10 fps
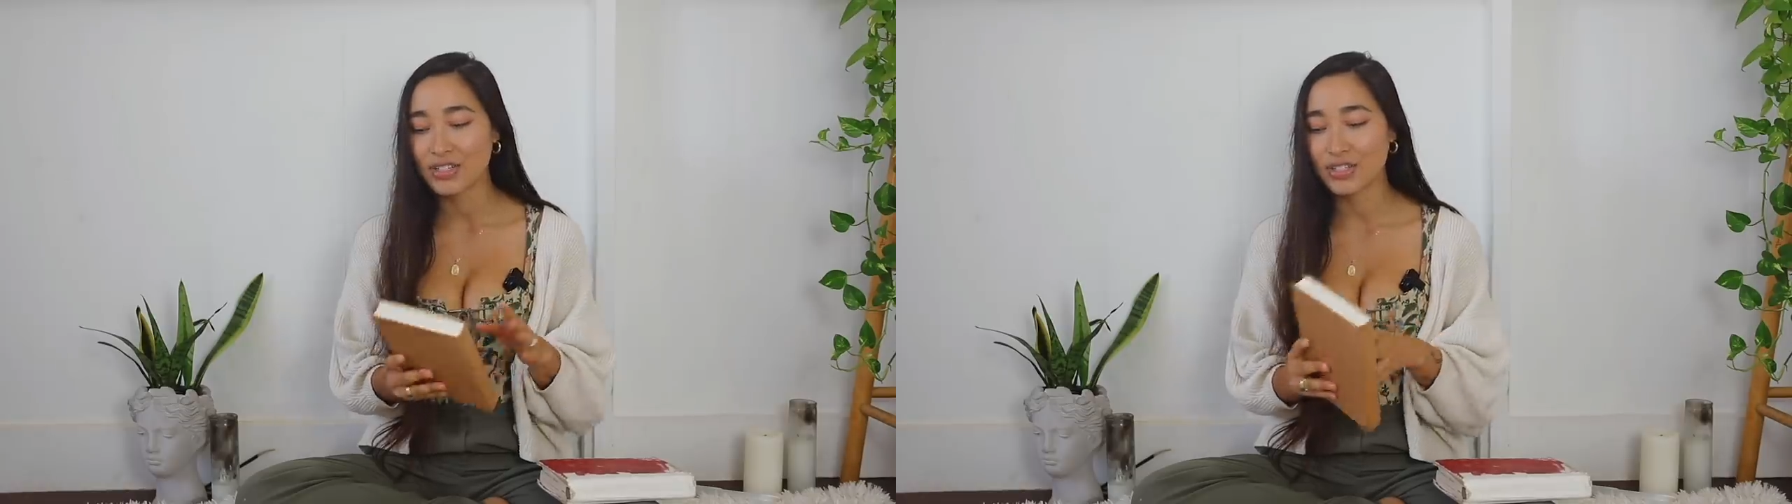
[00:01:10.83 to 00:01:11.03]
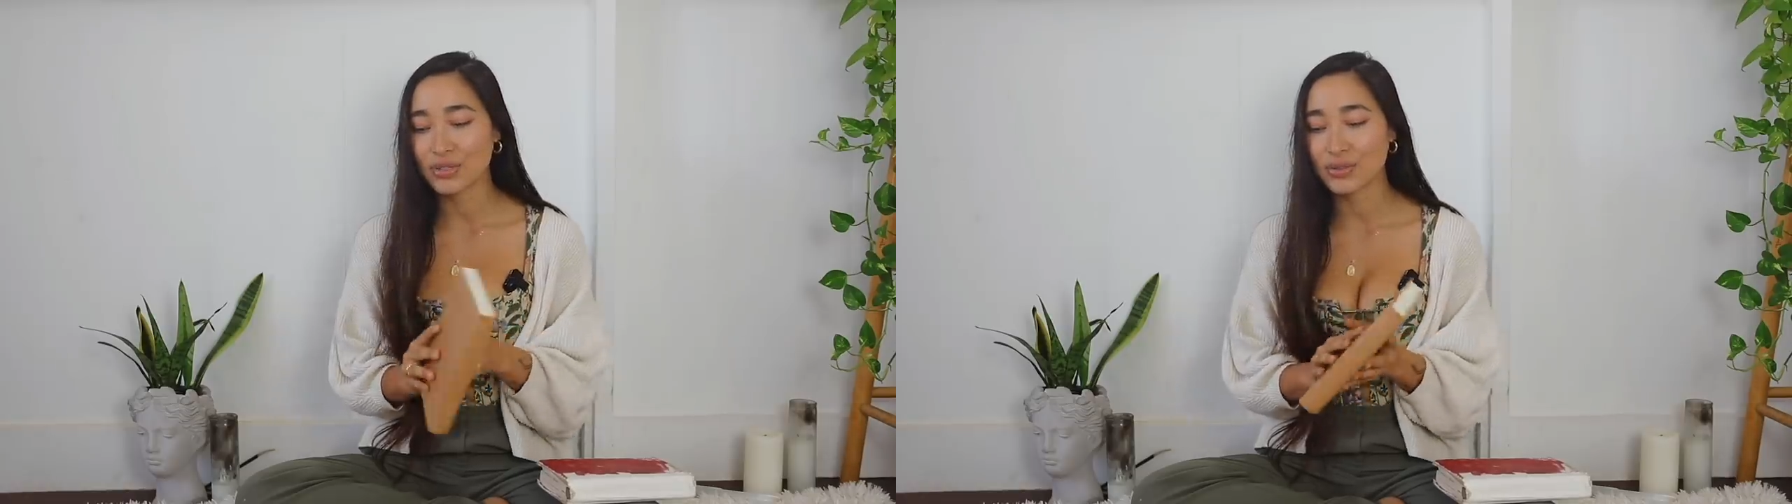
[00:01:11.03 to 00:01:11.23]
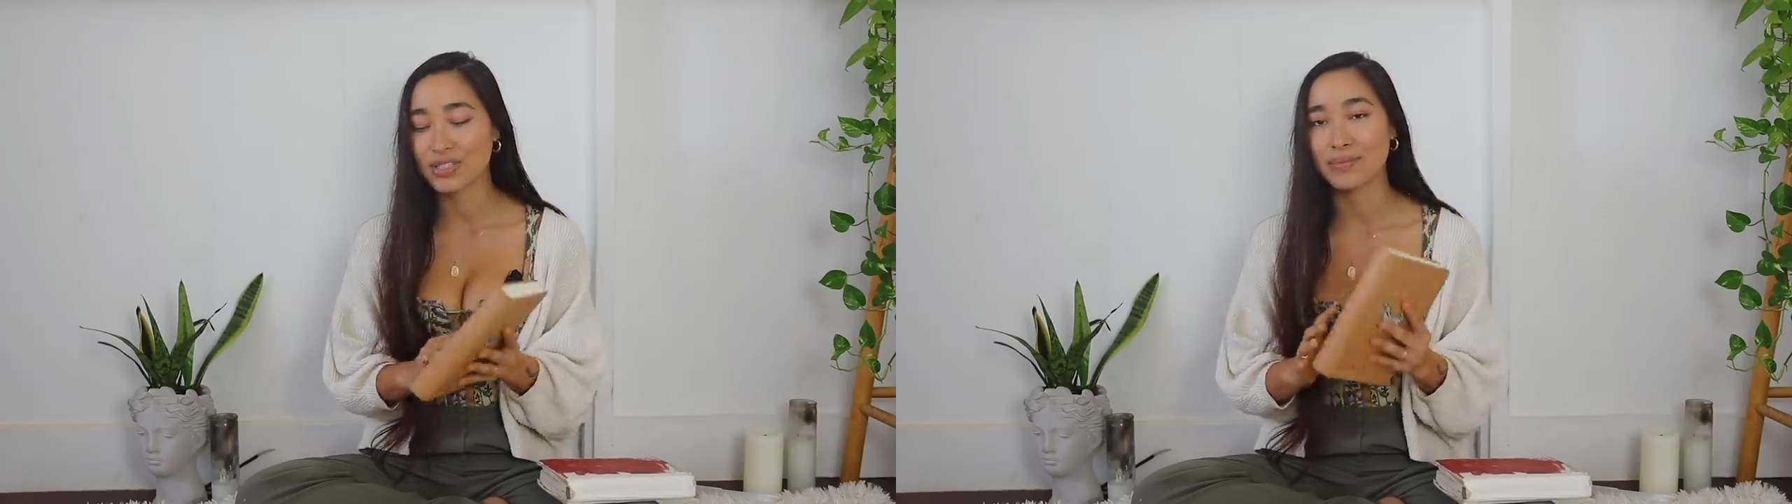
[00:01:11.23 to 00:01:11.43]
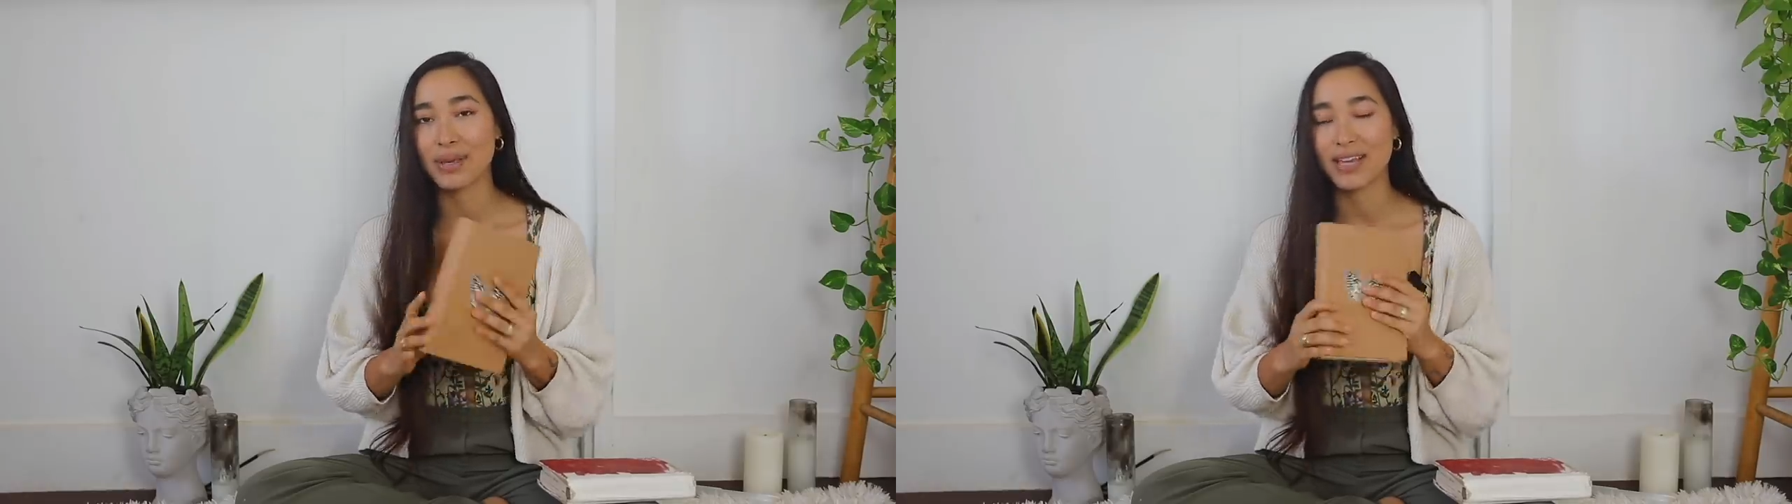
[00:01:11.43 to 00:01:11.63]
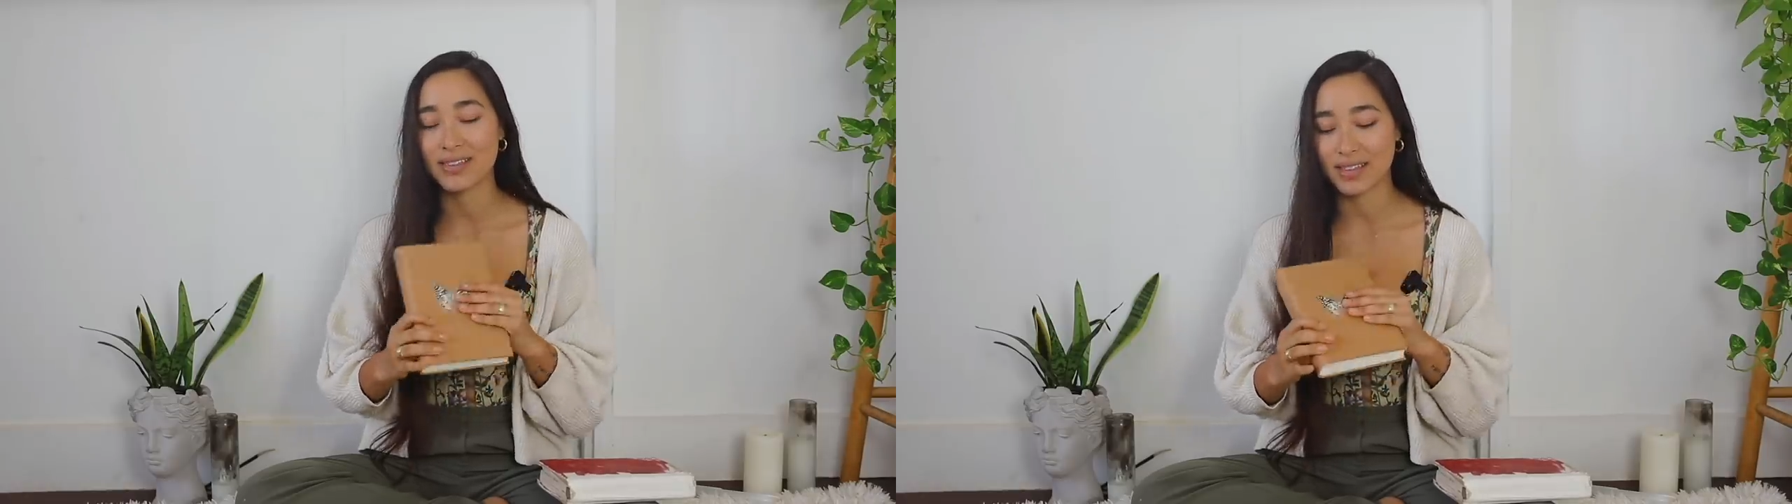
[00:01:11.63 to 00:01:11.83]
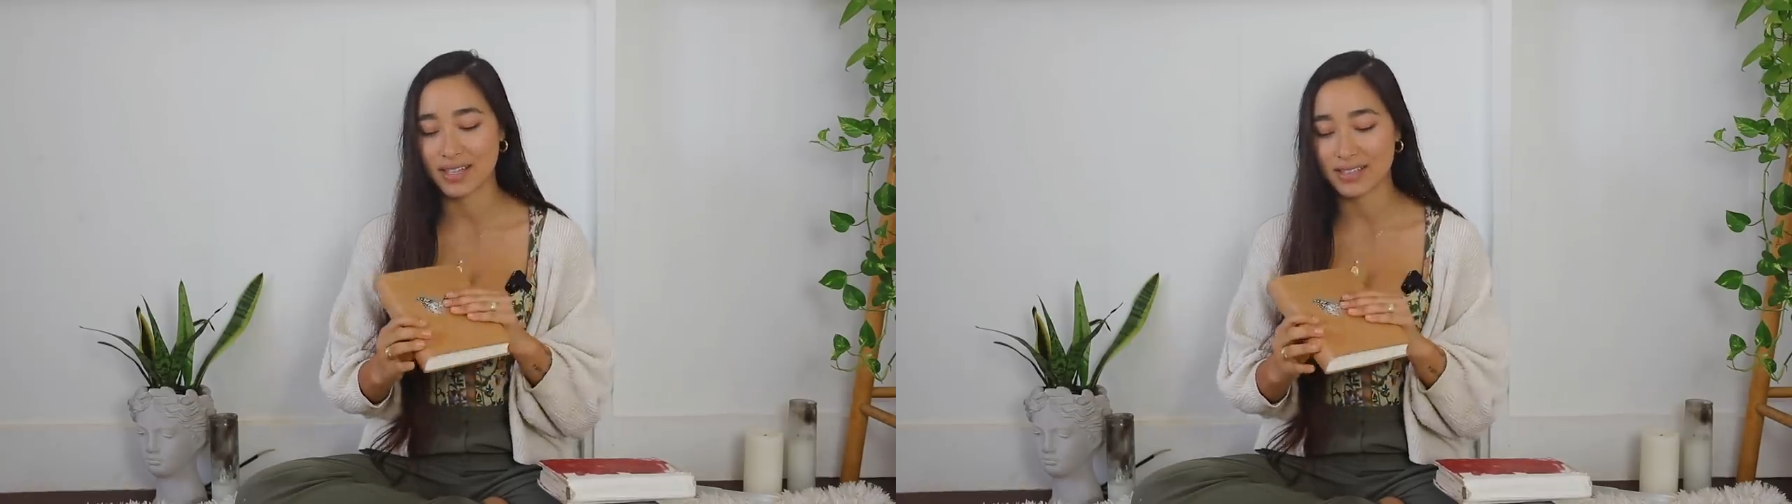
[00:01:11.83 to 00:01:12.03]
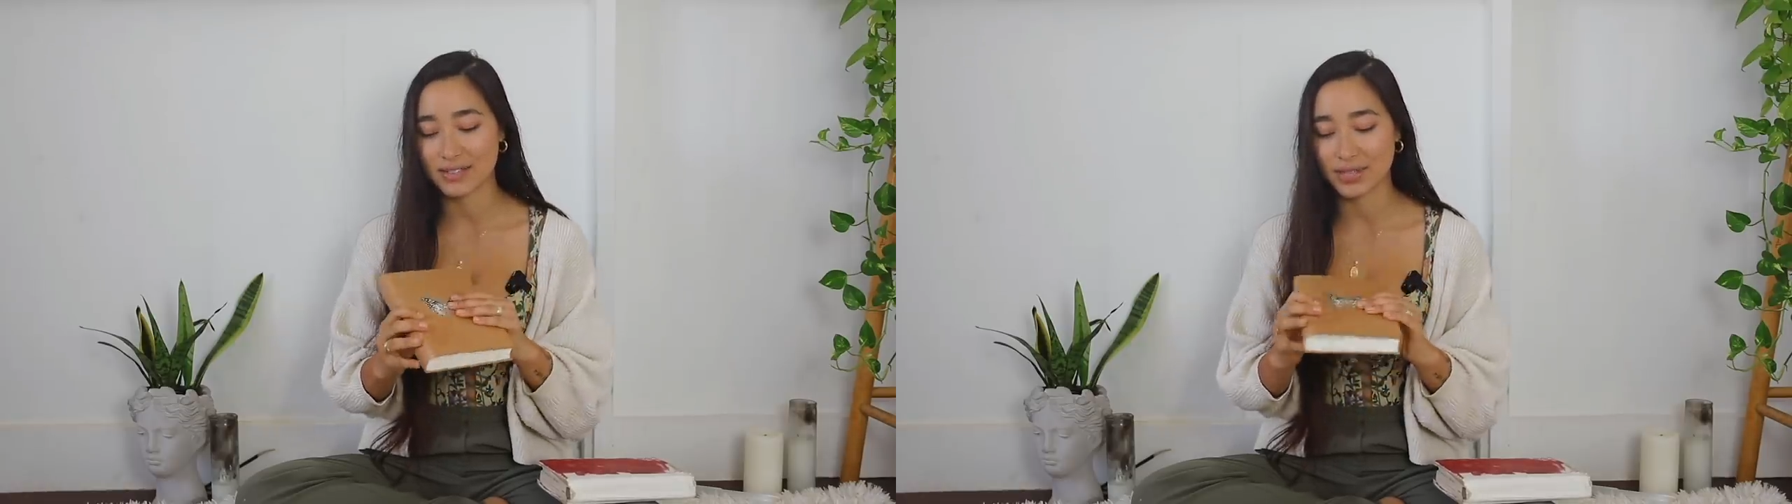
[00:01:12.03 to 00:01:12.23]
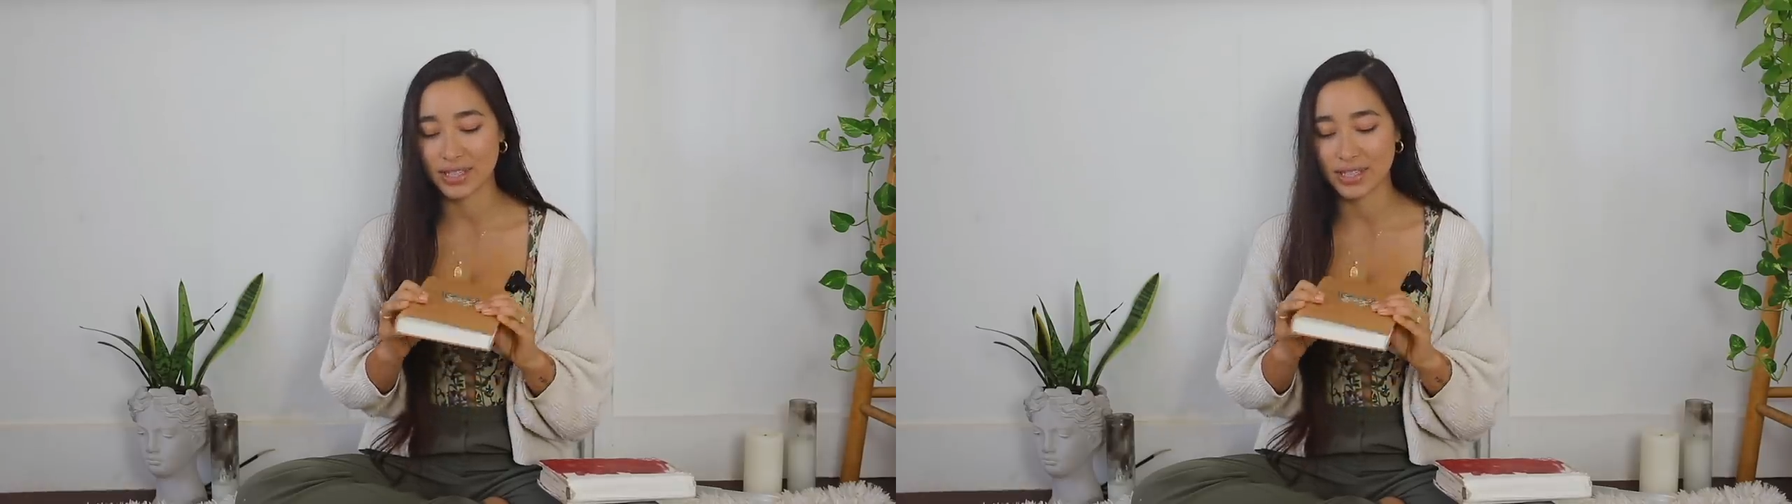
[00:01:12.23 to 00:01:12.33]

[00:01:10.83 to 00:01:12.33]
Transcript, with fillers: do to make this